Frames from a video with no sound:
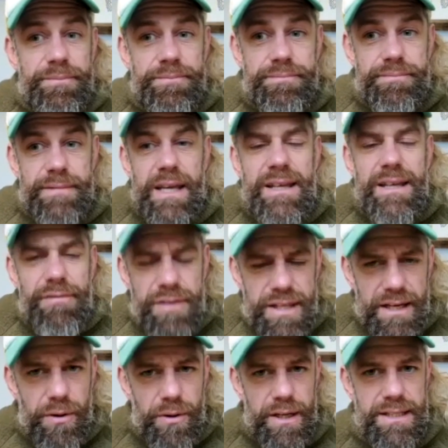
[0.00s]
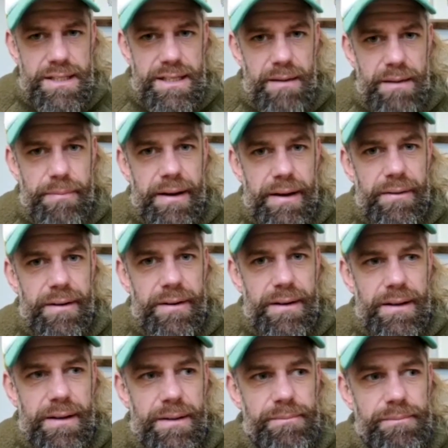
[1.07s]
That's everything I wanted to say about
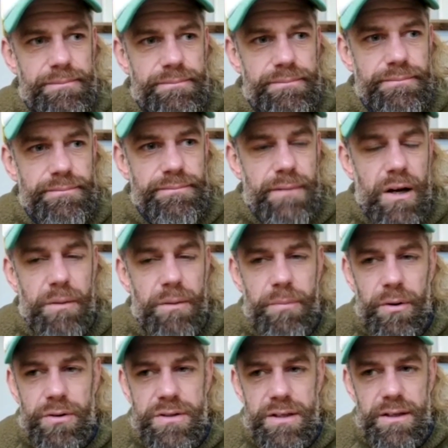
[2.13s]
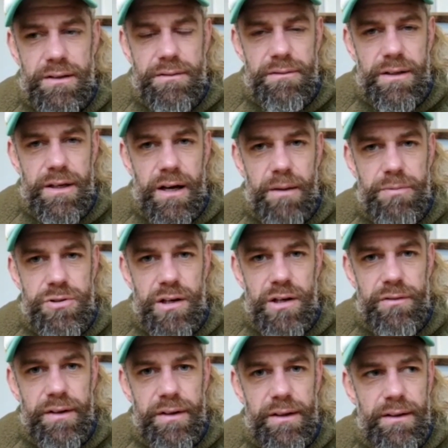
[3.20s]
hypoxia and
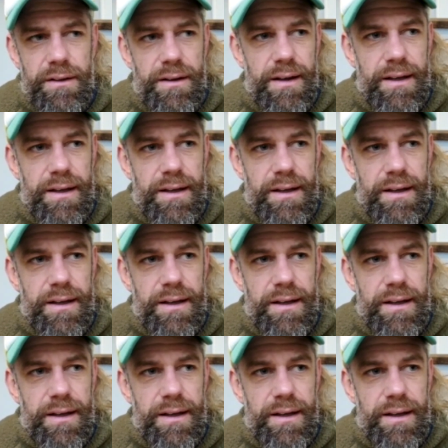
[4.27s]
hypertrophy,